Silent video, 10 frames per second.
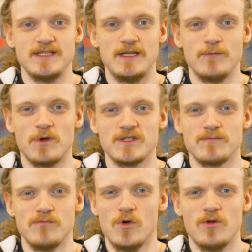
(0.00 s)
He was
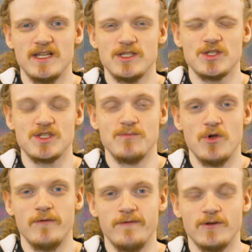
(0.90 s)
more or less just
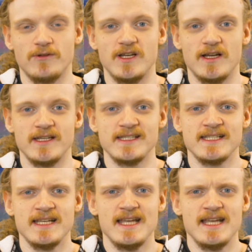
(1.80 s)
smurfing on guys.